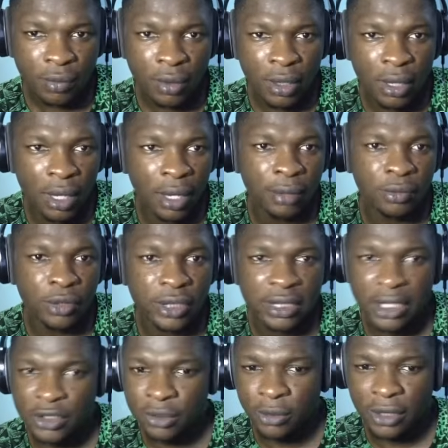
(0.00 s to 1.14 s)
Looking at
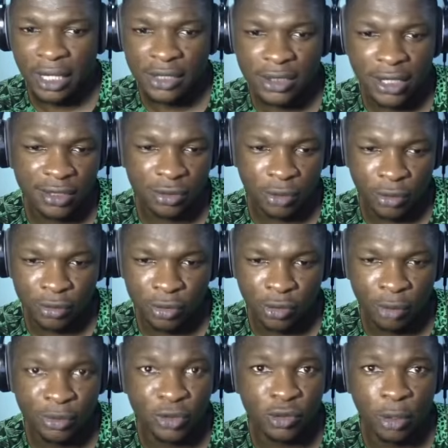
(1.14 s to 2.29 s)
some other stats,
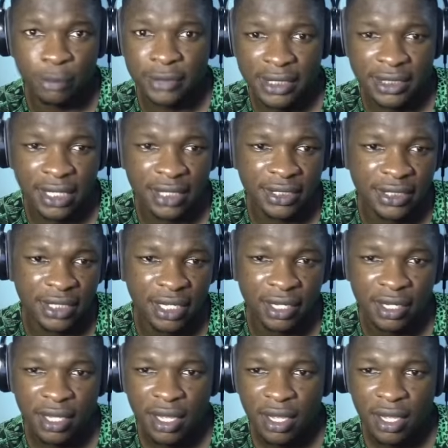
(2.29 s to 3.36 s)
coming to Opta stats here,